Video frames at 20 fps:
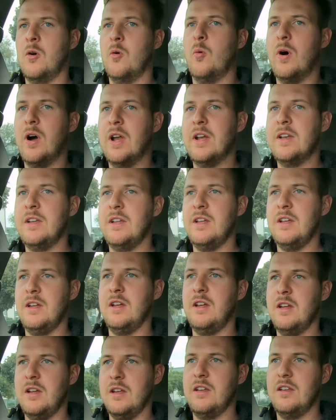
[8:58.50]
One
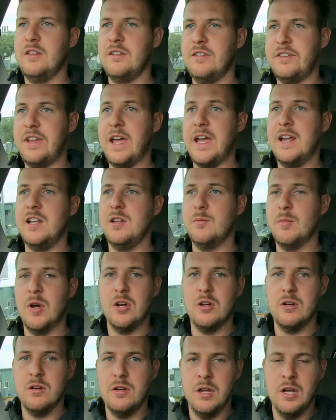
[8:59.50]
is daily
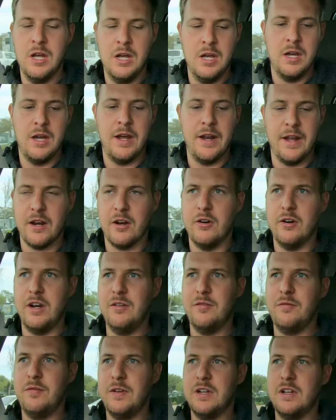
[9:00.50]
mode, and I can
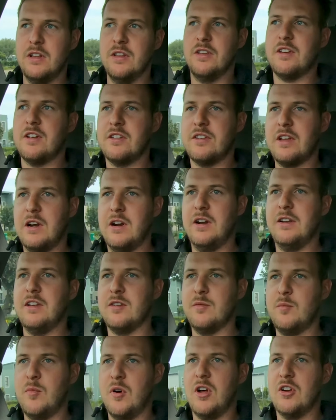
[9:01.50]
already feel the accelerator
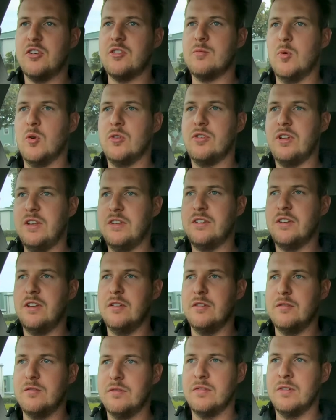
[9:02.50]
is much more
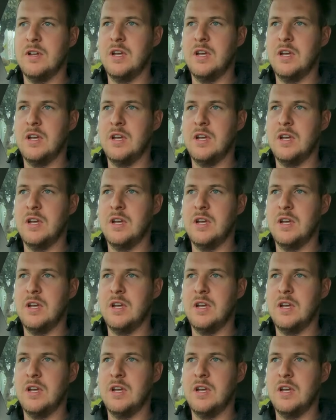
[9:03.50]
sensitive.